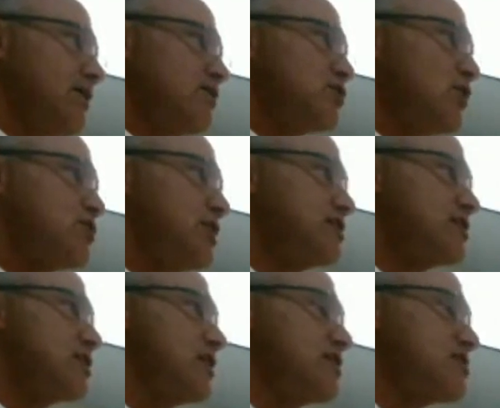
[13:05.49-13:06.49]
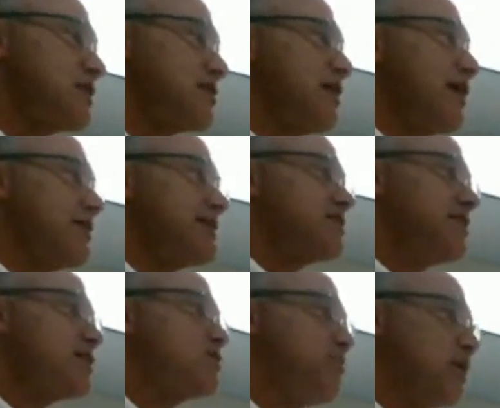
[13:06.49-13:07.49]
So she's just going to sit there in
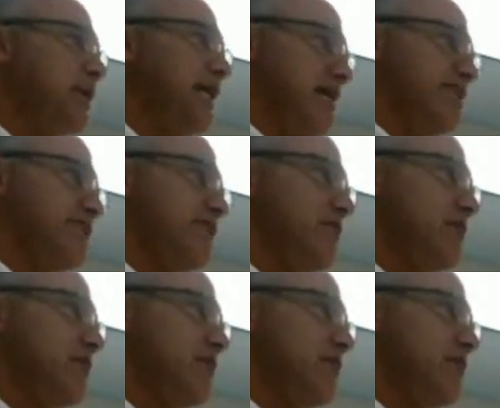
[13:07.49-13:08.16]
disbelief.